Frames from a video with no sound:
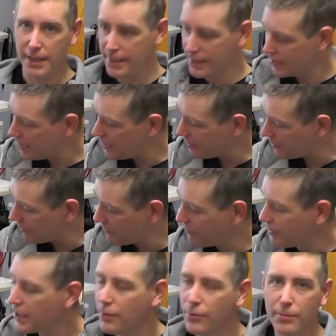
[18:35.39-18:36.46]
Indeed, the
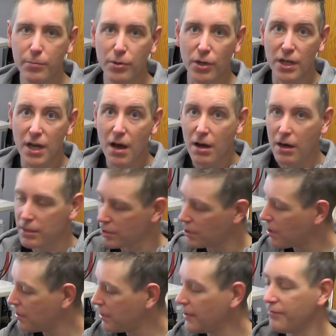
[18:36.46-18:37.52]
video input cards aren't